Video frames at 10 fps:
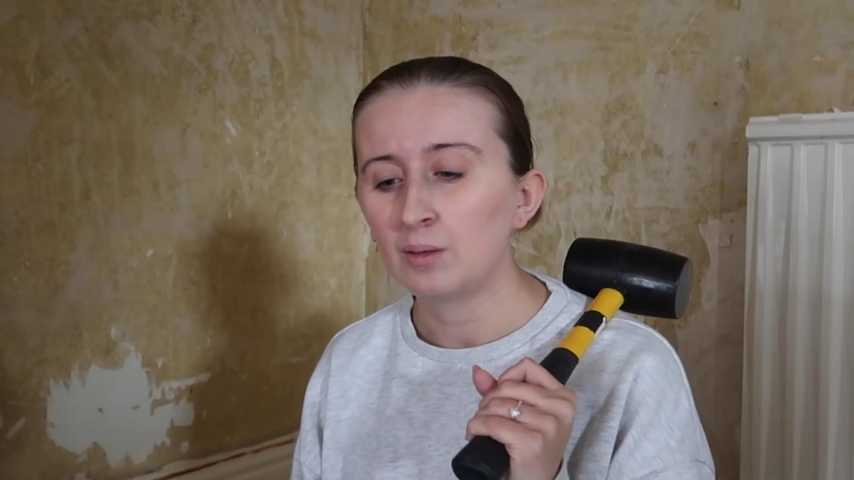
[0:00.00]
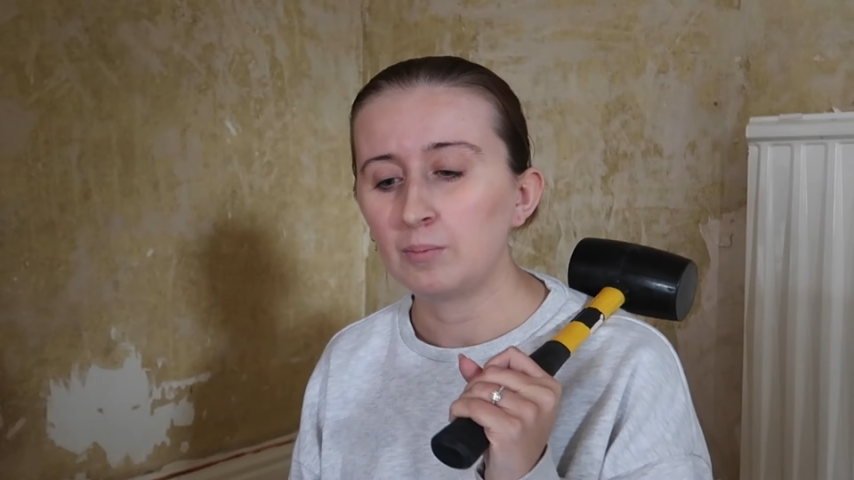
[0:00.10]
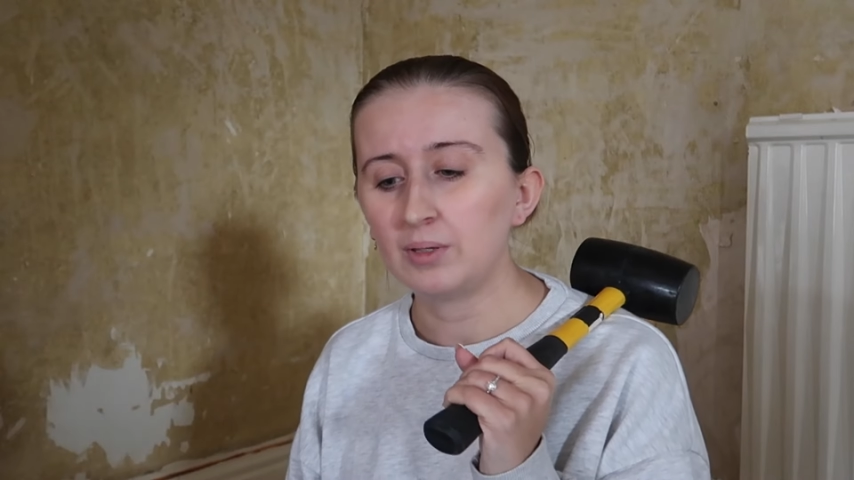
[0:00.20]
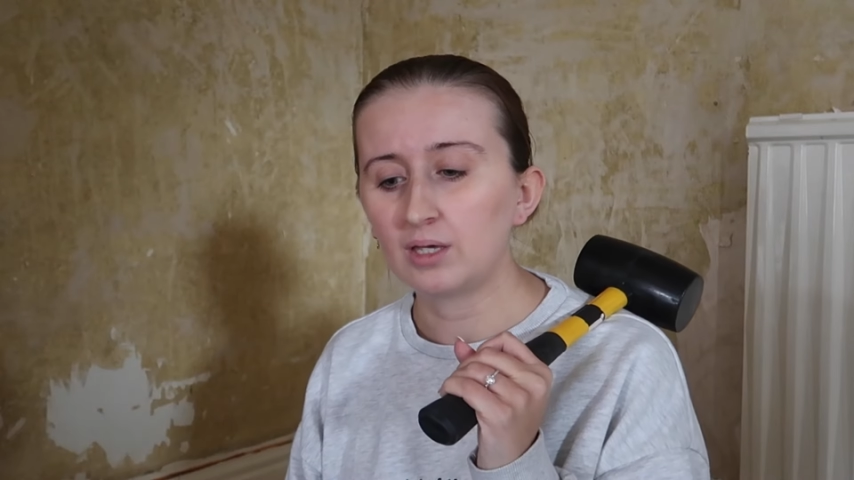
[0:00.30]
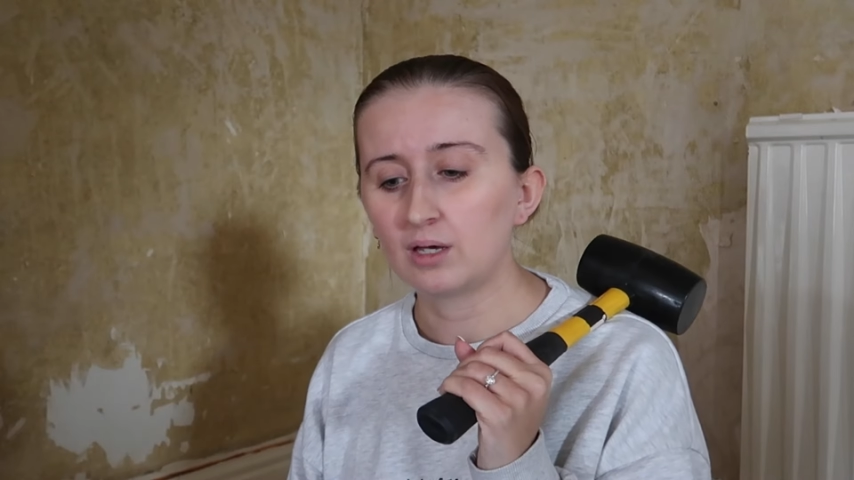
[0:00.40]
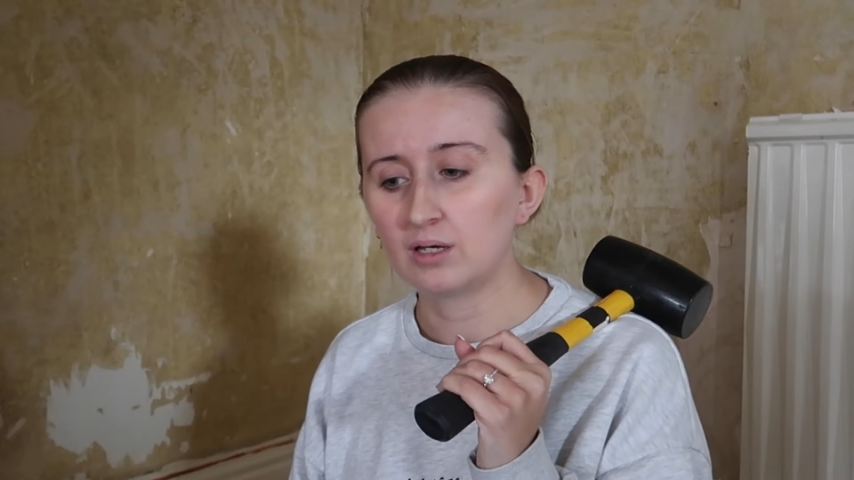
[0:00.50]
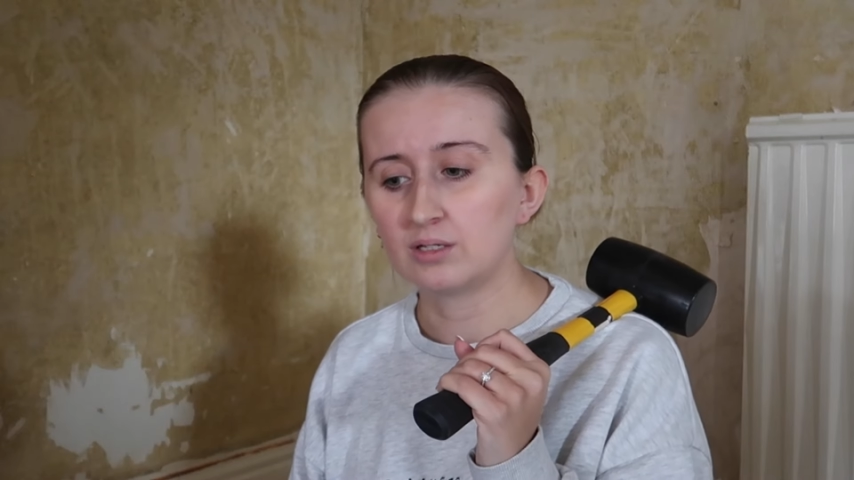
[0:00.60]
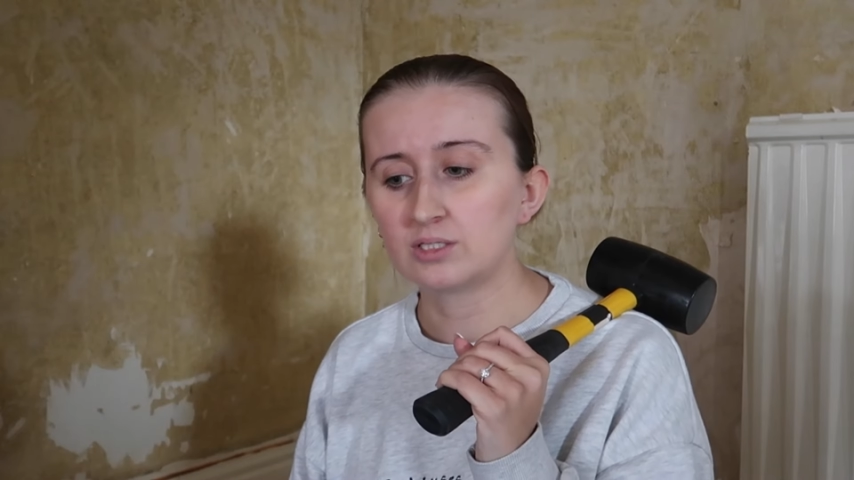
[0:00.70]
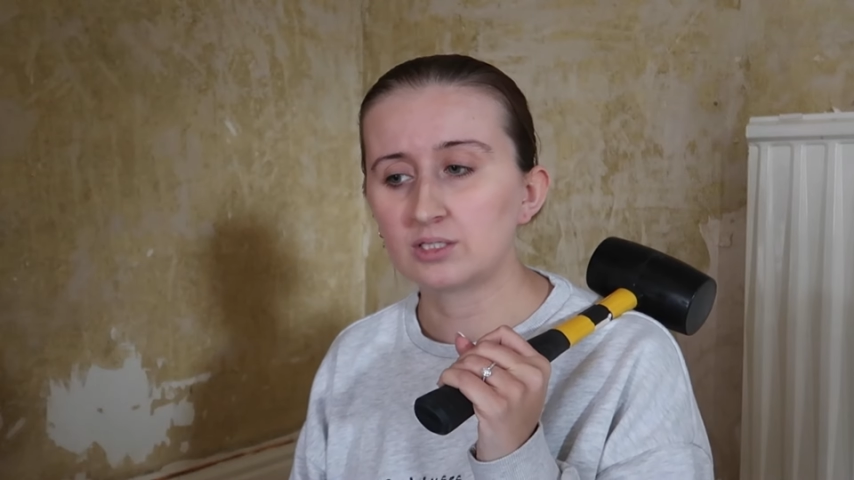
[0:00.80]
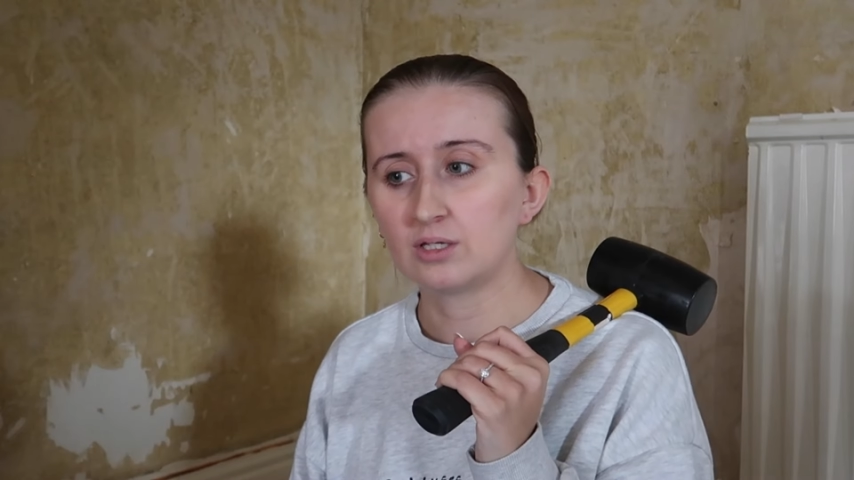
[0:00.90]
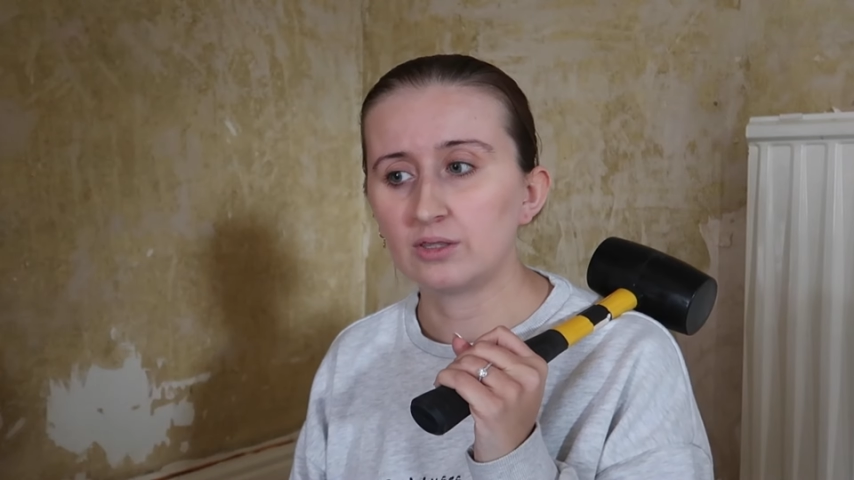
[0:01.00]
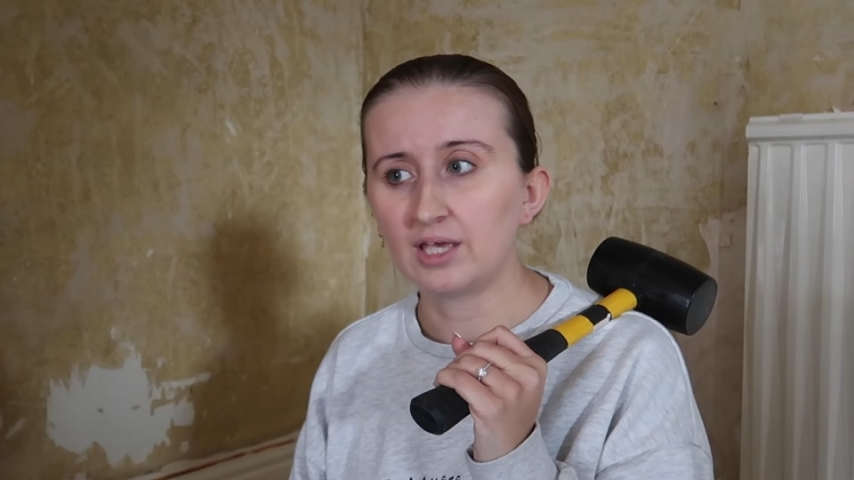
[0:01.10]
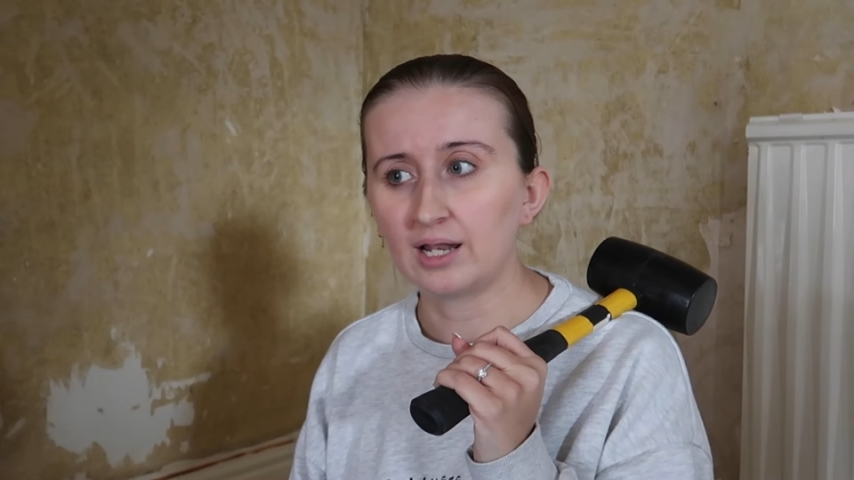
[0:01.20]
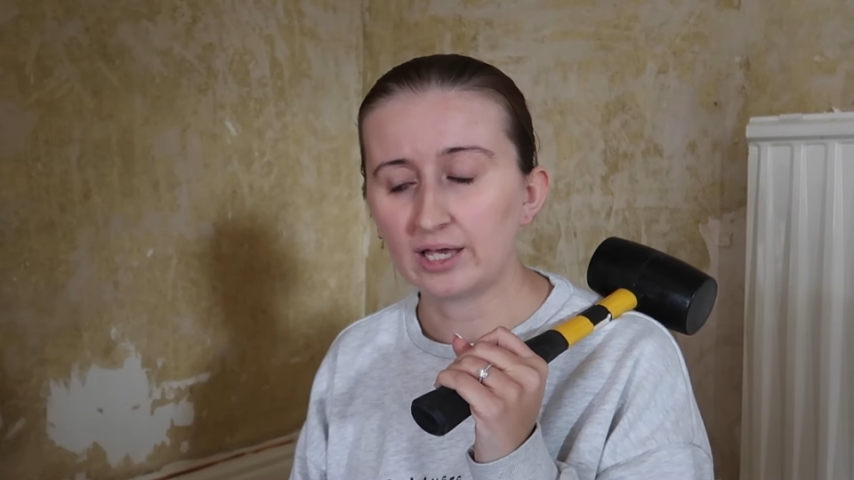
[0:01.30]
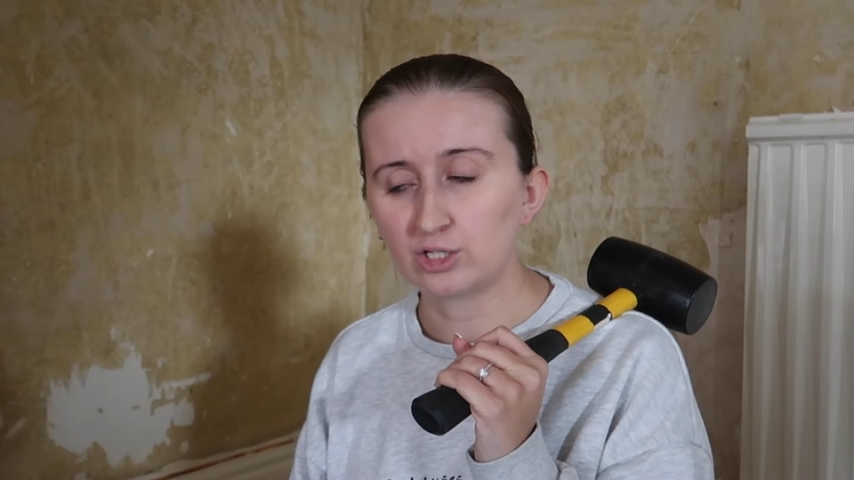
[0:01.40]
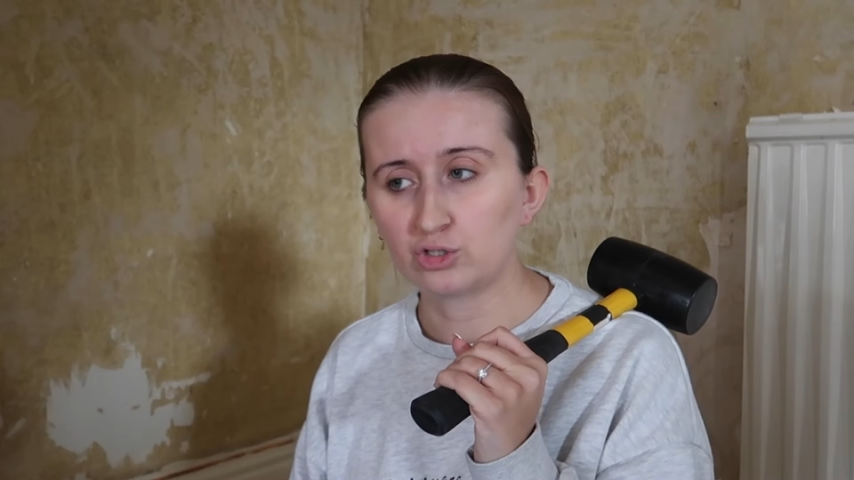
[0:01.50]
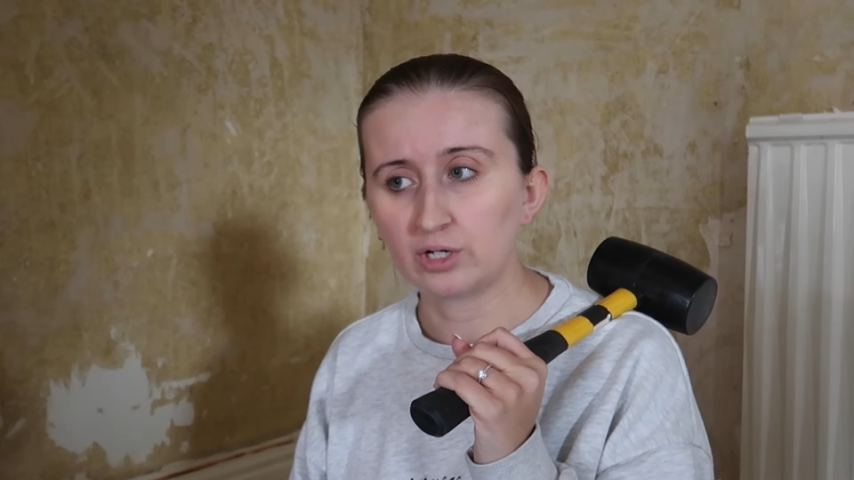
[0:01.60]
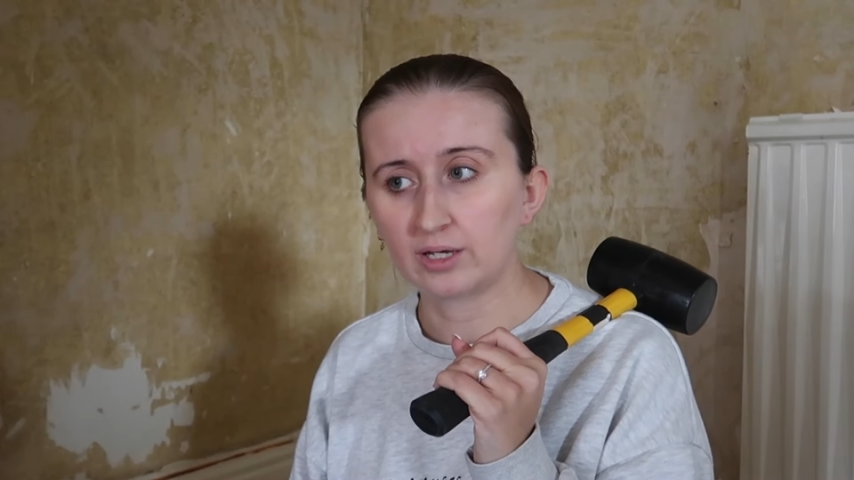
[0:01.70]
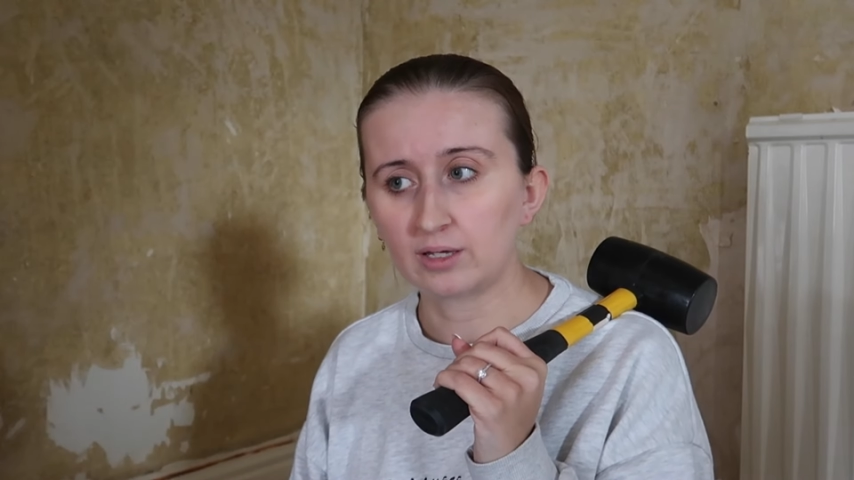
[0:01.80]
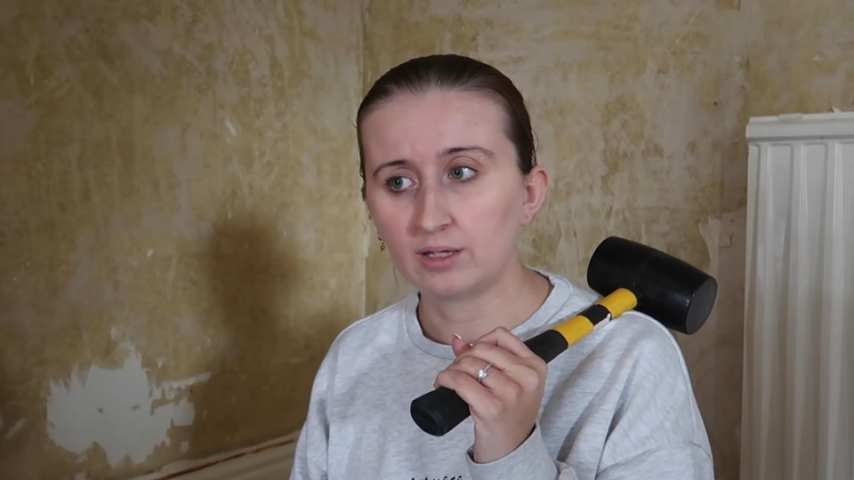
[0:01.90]
because the
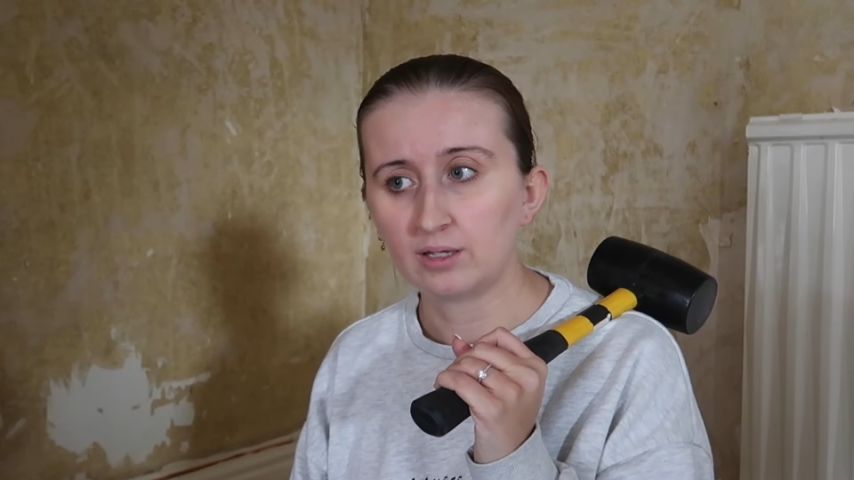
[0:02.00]
electric